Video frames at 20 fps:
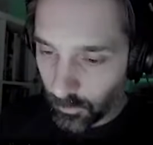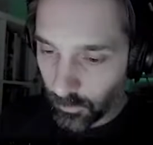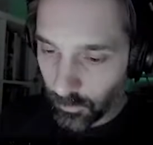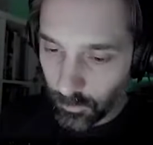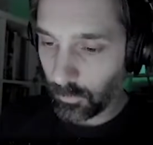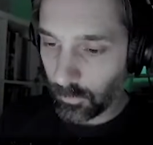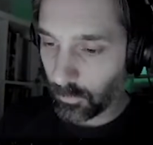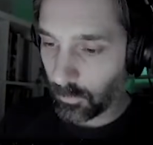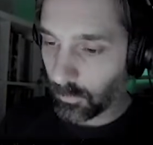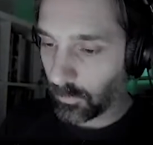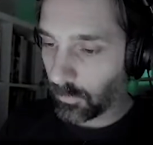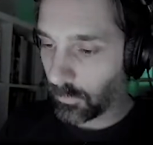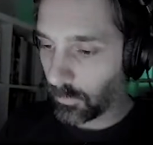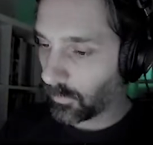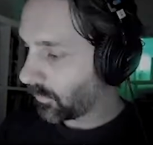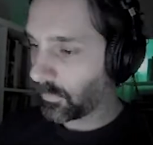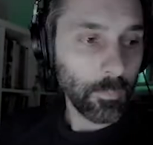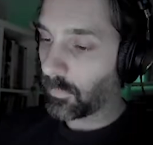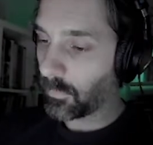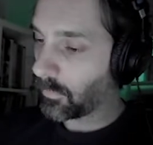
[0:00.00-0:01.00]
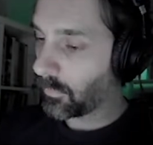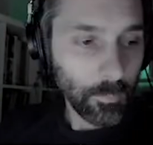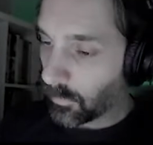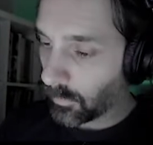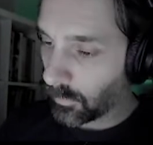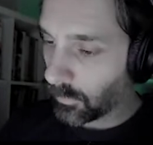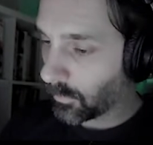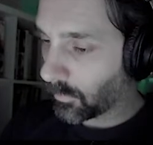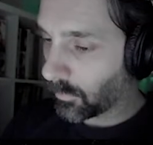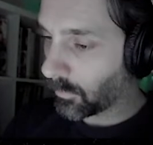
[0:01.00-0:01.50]
the
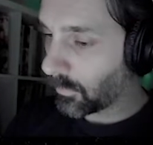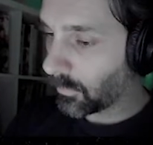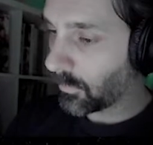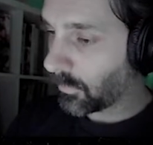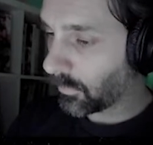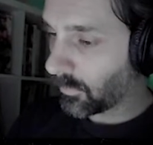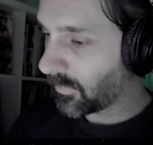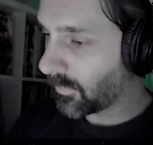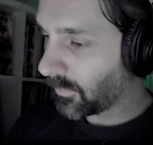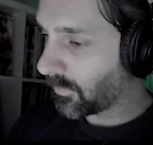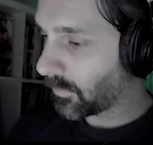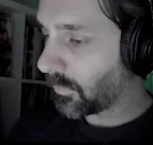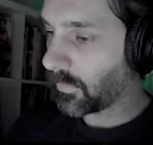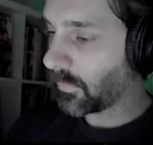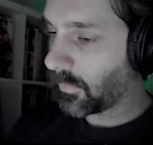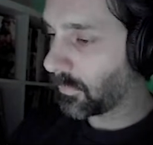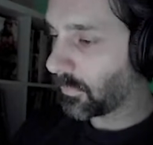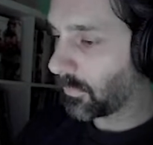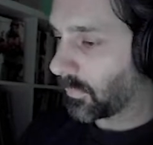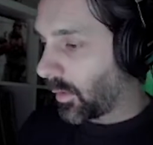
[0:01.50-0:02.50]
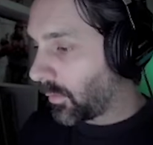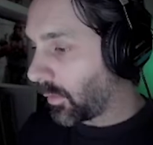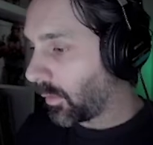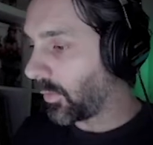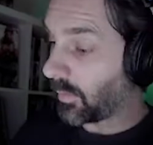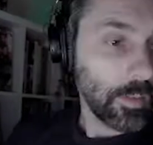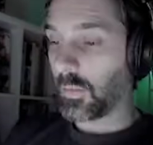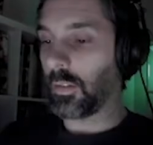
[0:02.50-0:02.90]
band saw the comic and went, yeah, this is